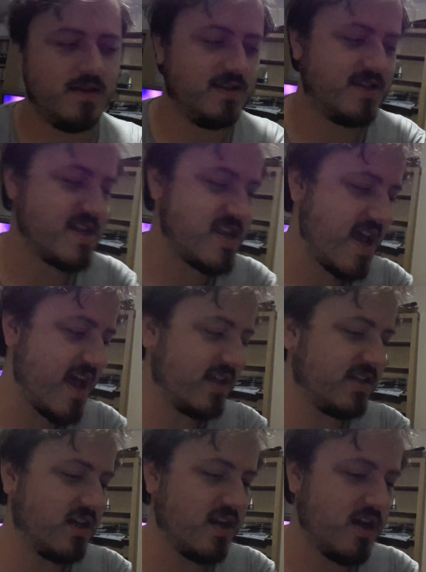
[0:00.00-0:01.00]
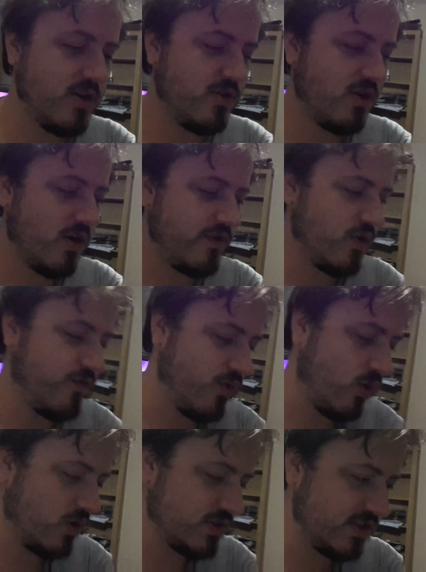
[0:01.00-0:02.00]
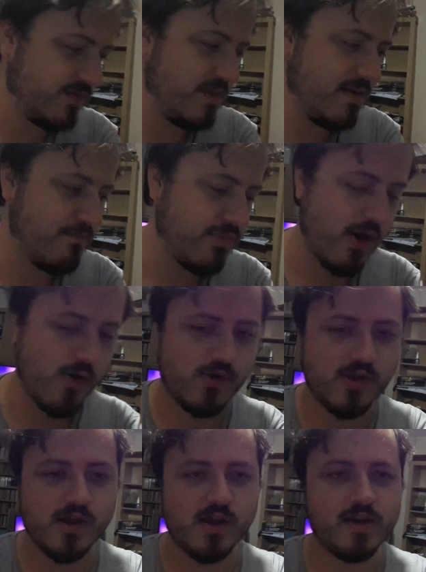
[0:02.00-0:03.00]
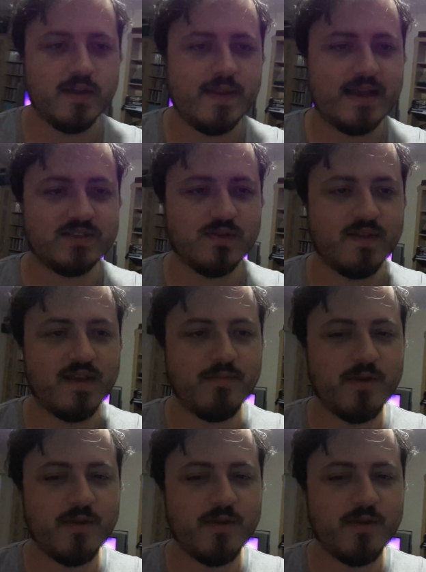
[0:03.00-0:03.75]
He said, yes, you know, a lot of your forces have been broken, and that sort of thing,